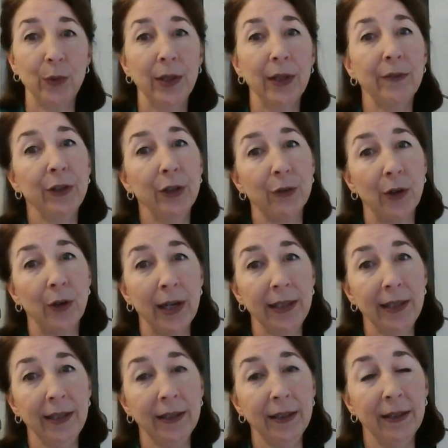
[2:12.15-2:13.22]
Whenever you're
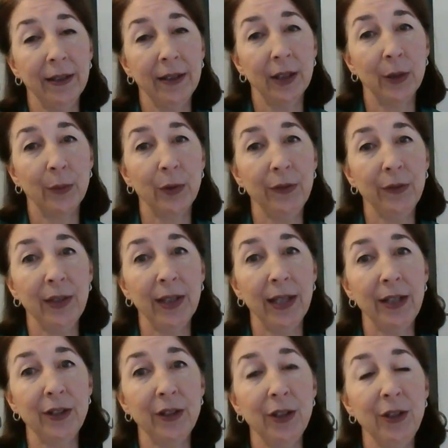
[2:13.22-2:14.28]
writing
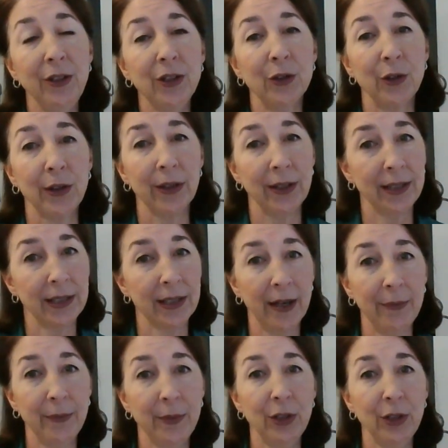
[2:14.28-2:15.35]
abbreviations or things
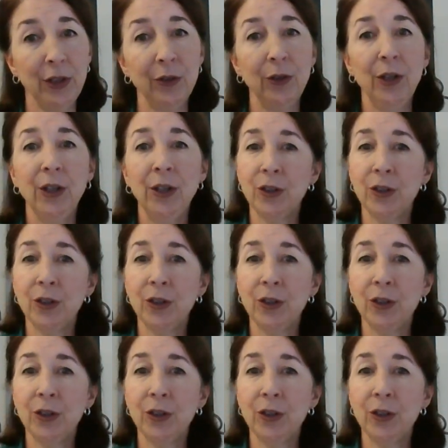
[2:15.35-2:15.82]
come to you,